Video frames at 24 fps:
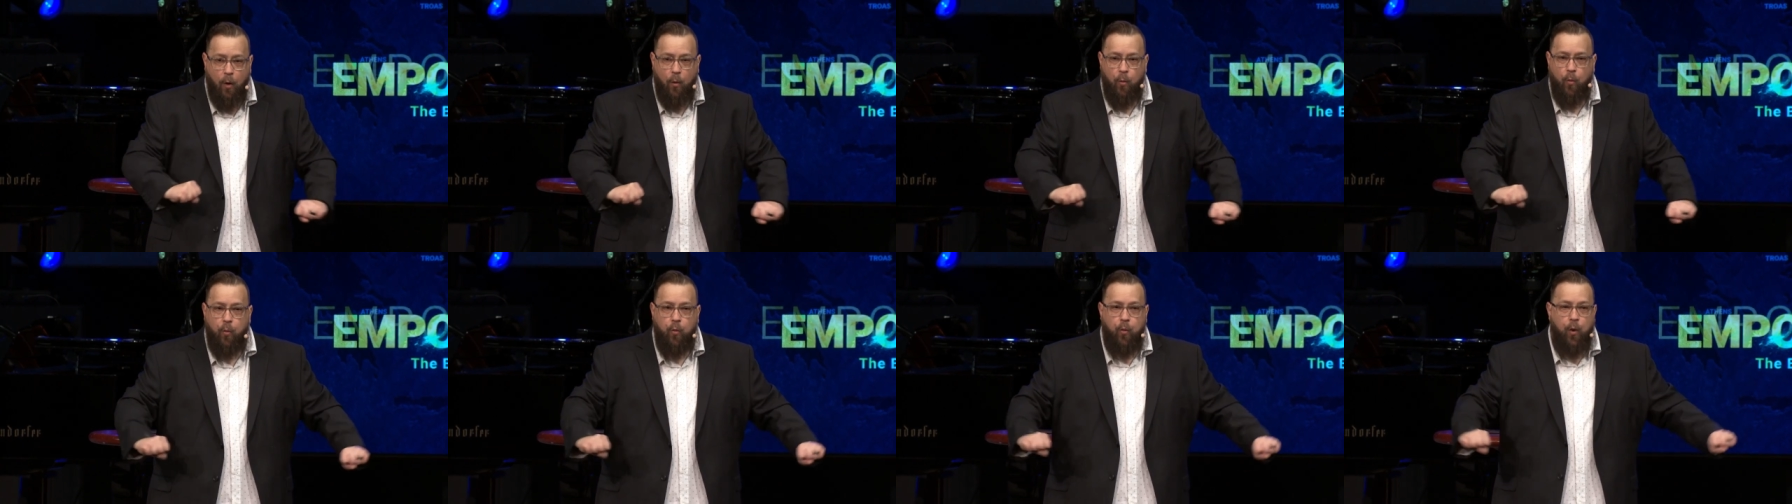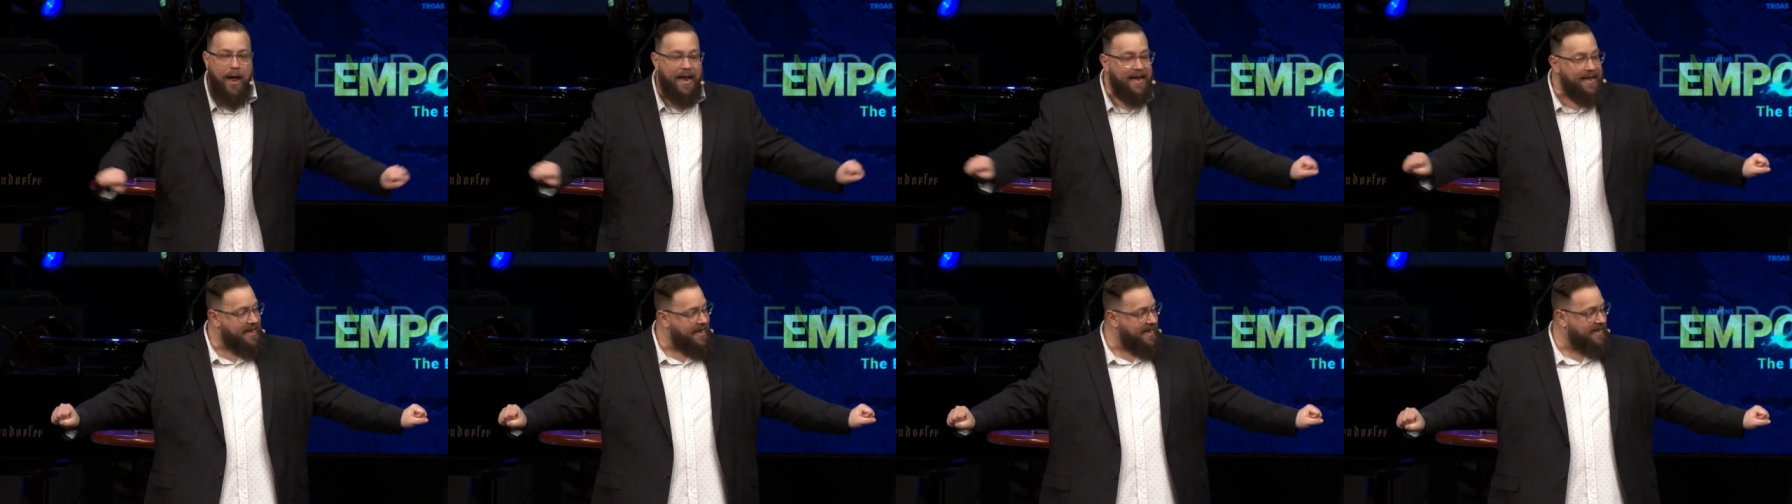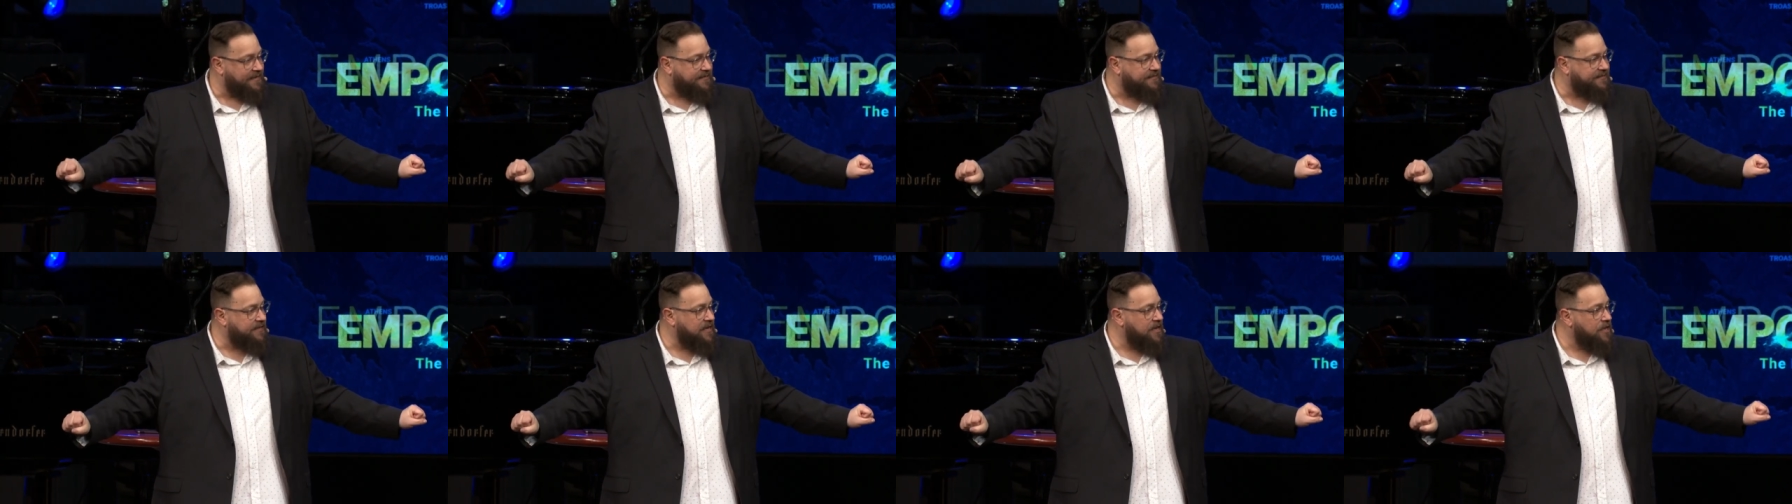
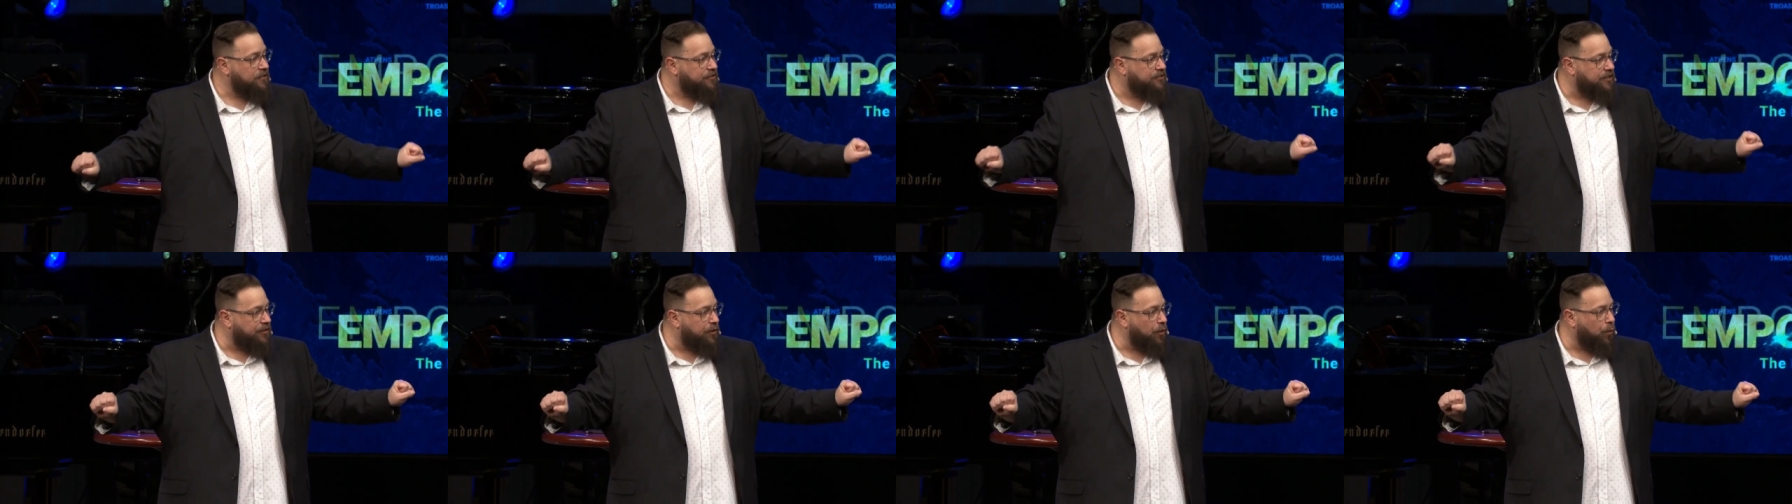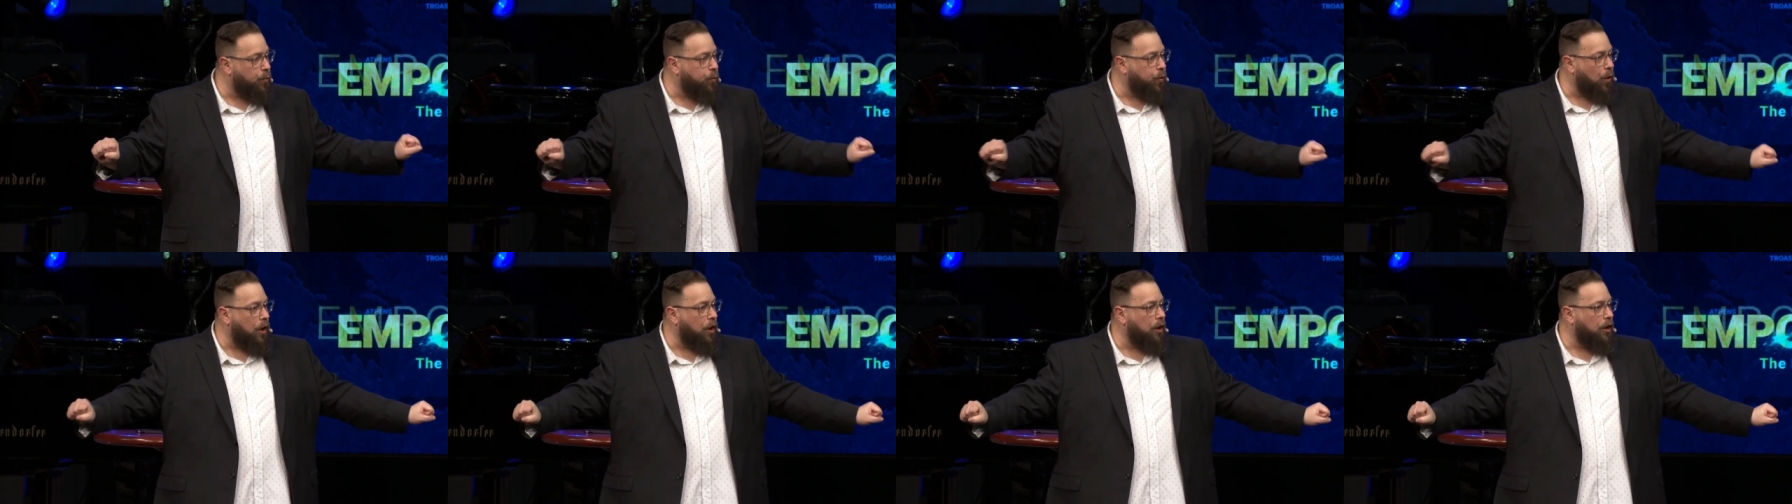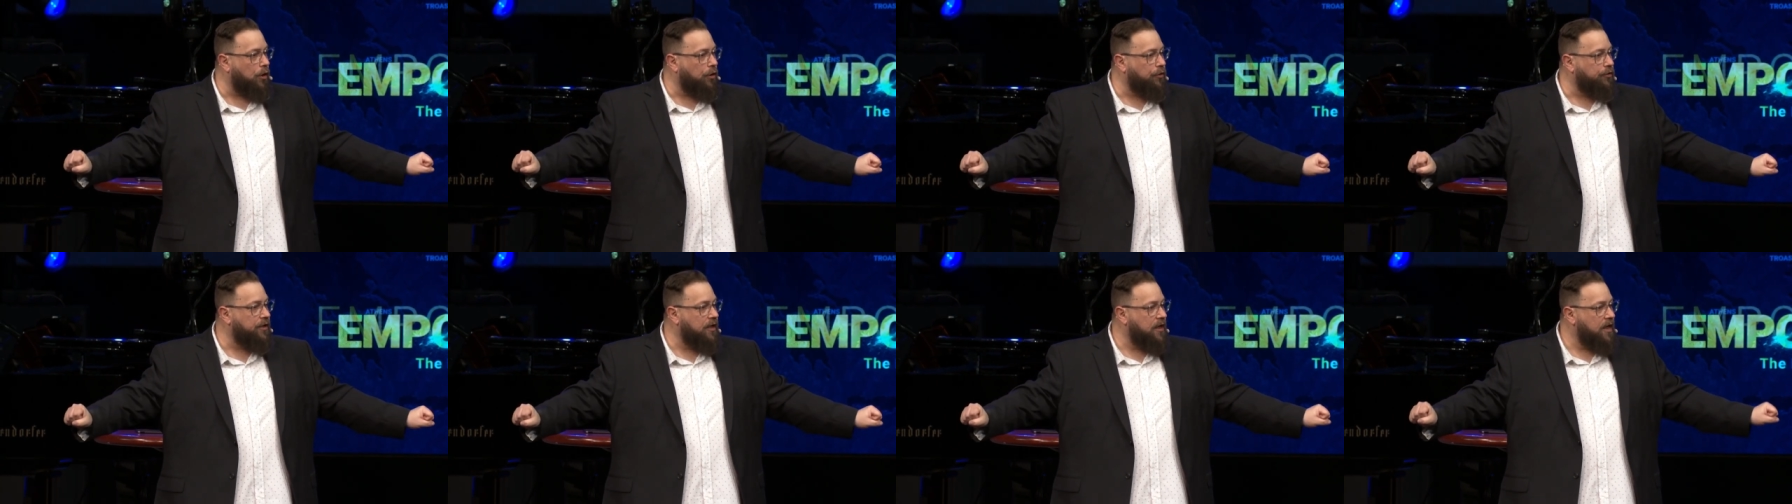witness to the
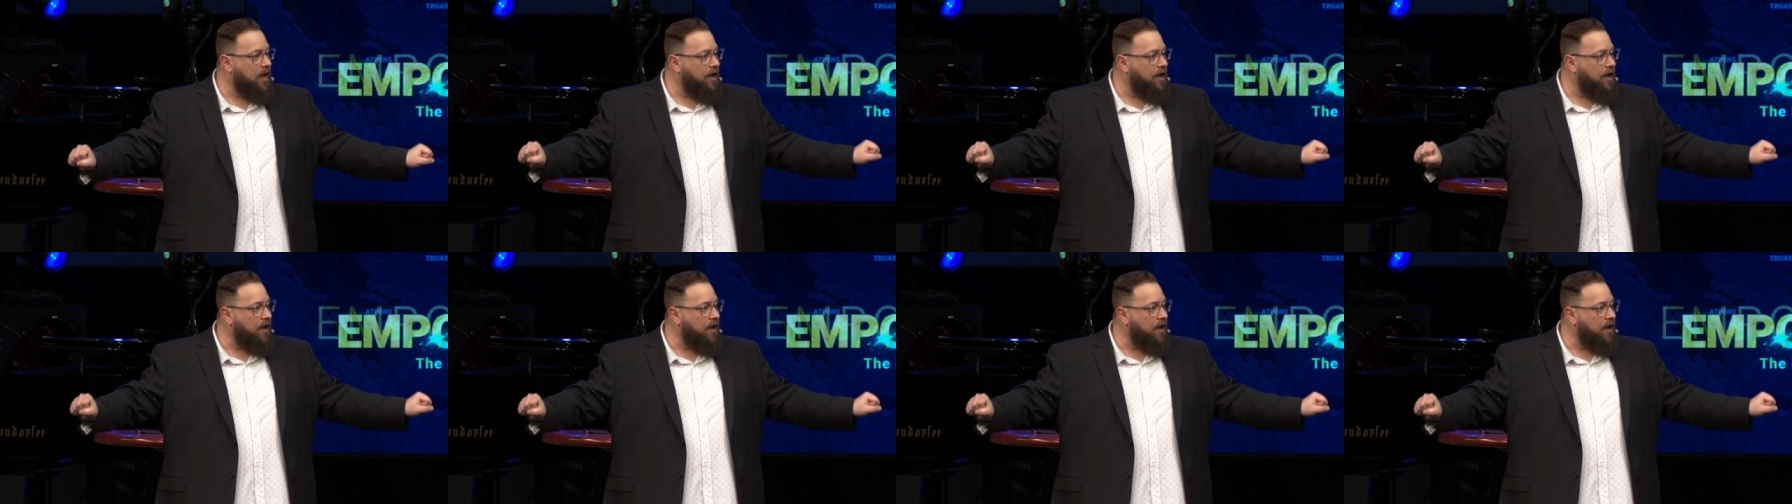world